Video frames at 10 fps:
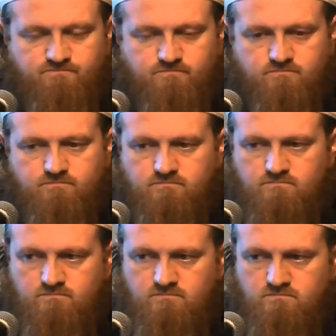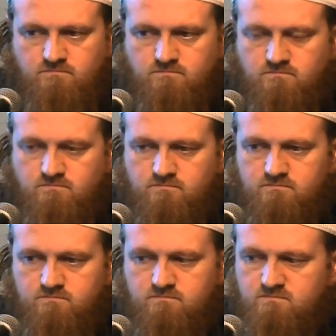
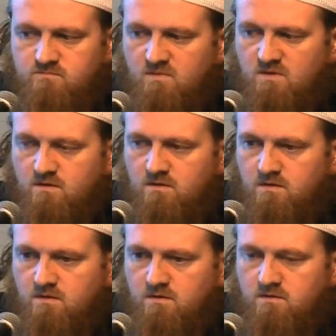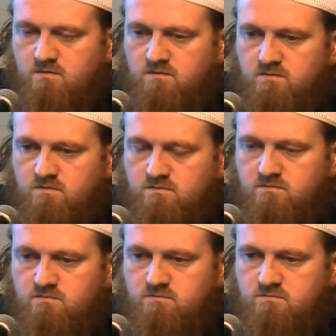
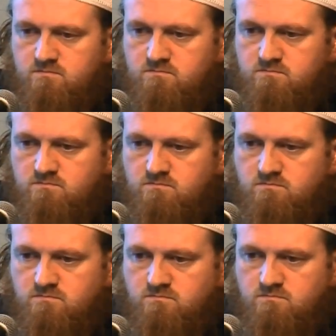(silence)